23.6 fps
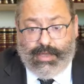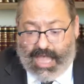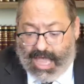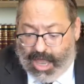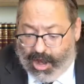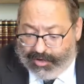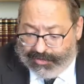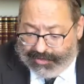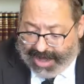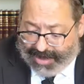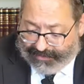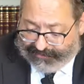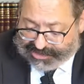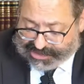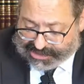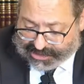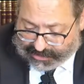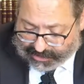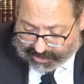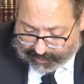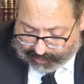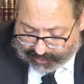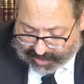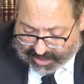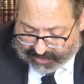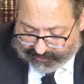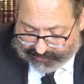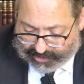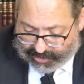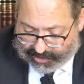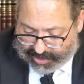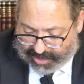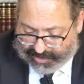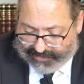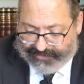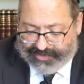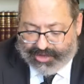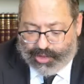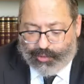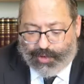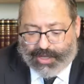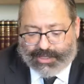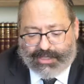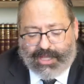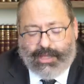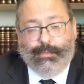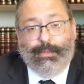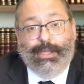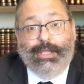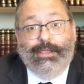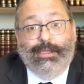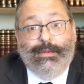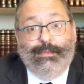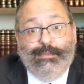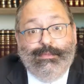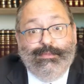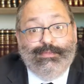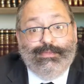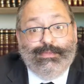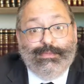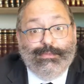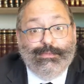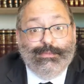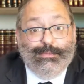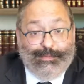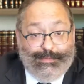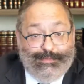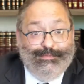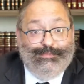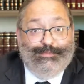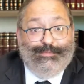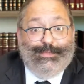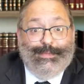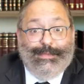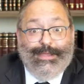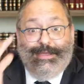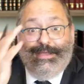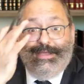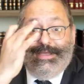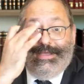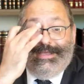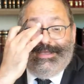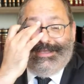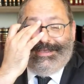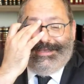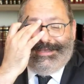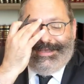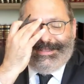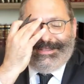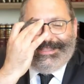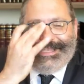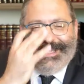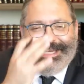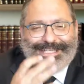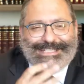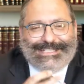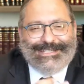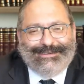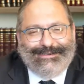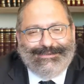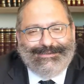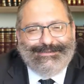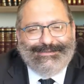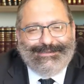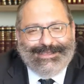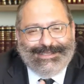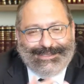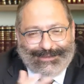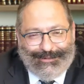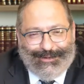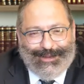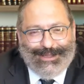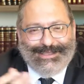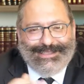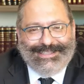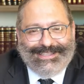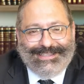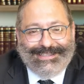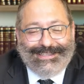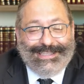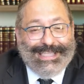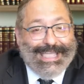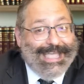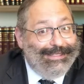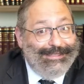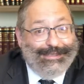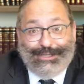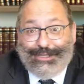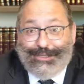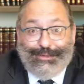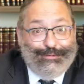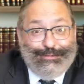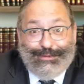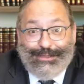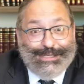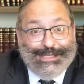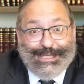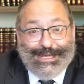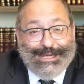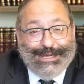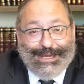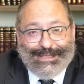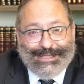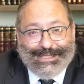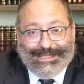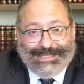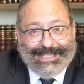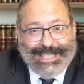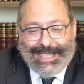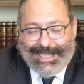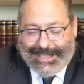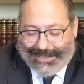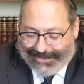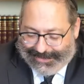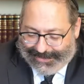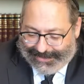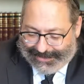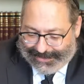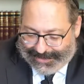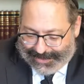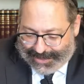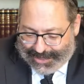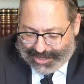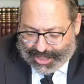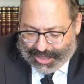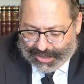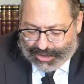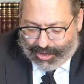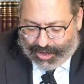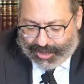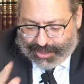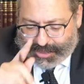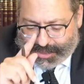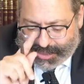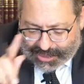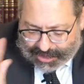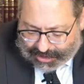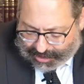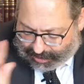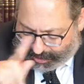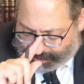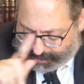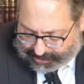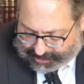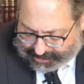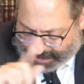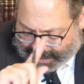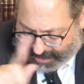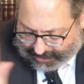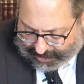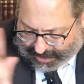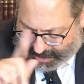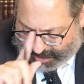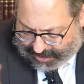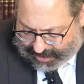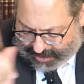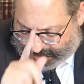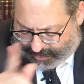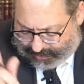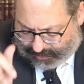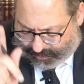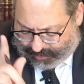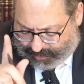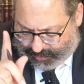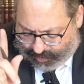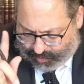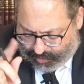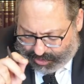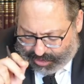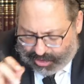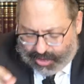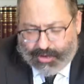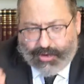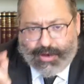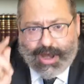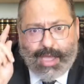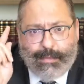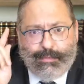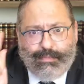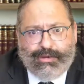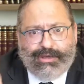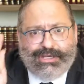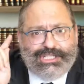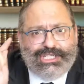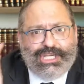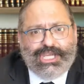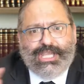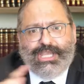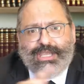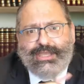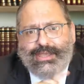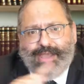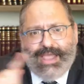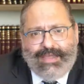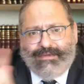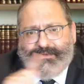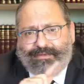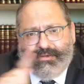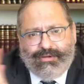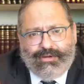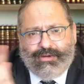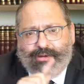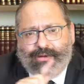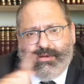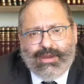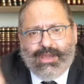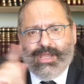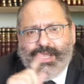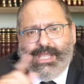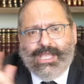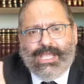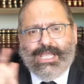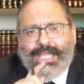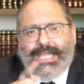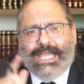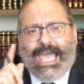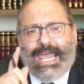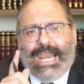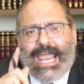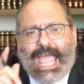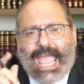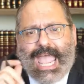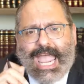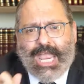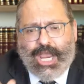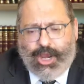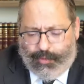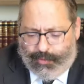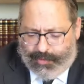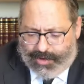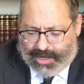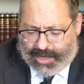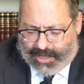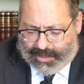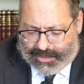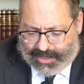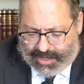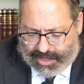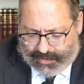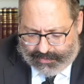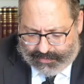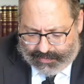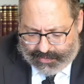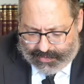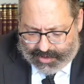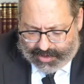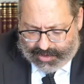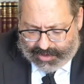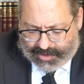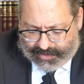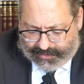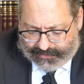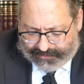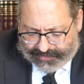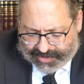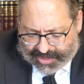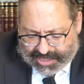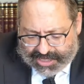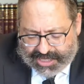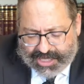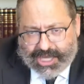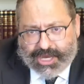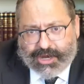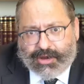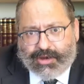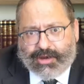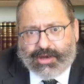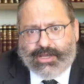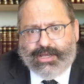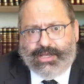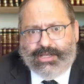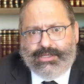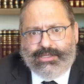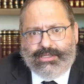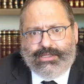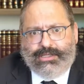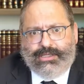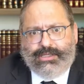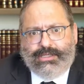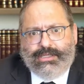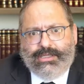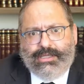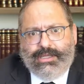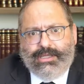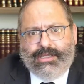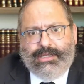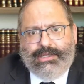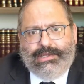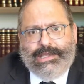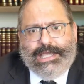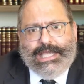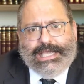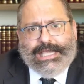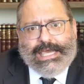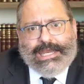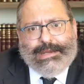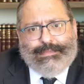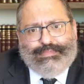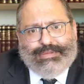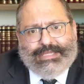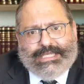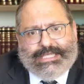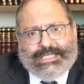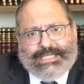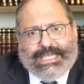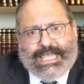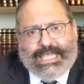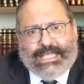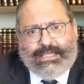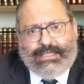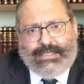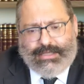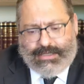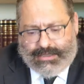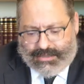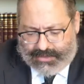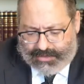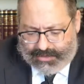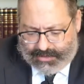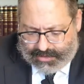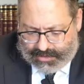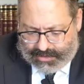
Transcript: Harav shalimid v'lo yevinu hatalmidim a teacher taught and the students didn't understand. Lo yichais aleim. The Rebbe should never get angry at them. viyirgas, And get upset.